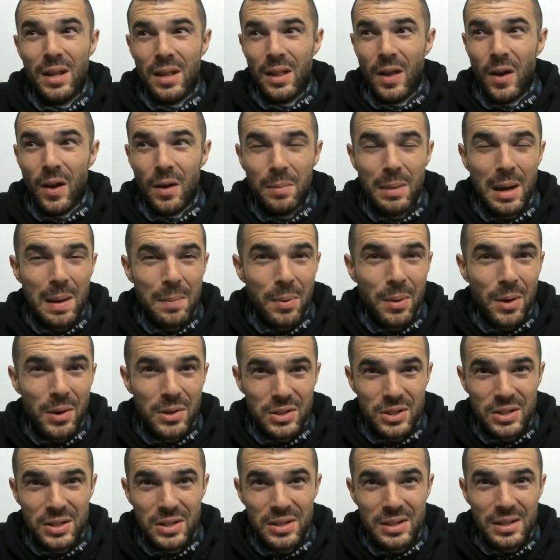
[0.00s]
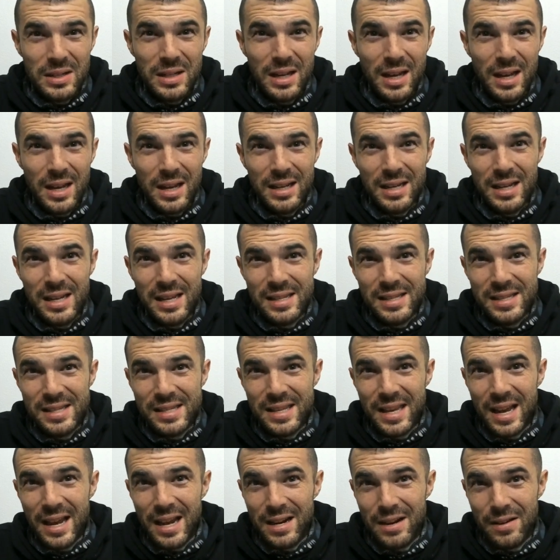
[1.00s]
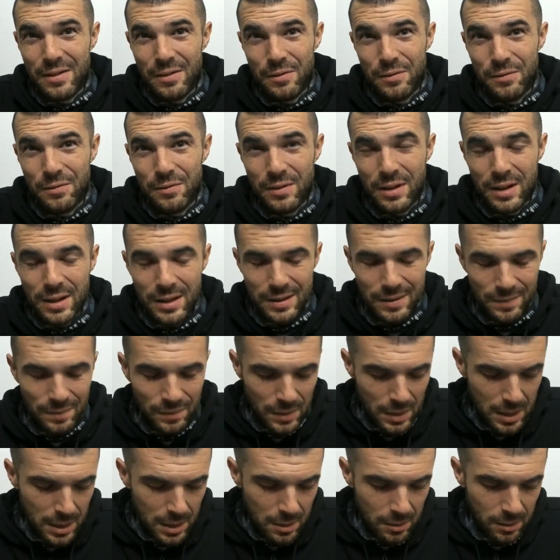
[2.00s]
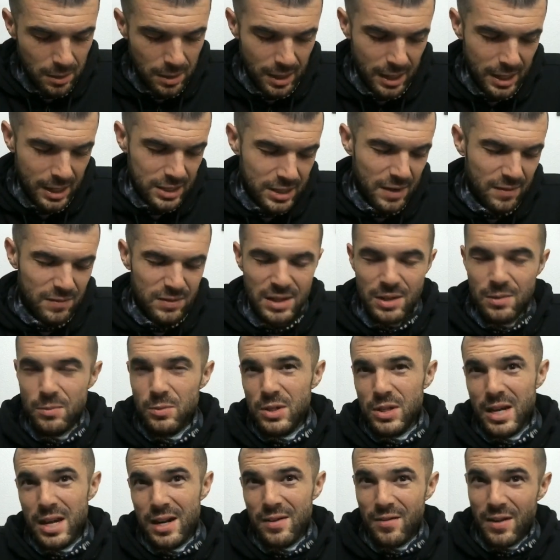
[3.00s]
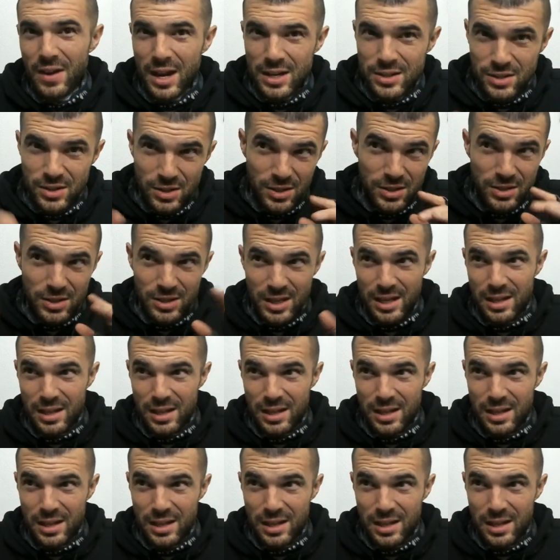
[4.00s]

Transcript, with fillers: on my person uh, inside of, uh, and they each have doomsday devices.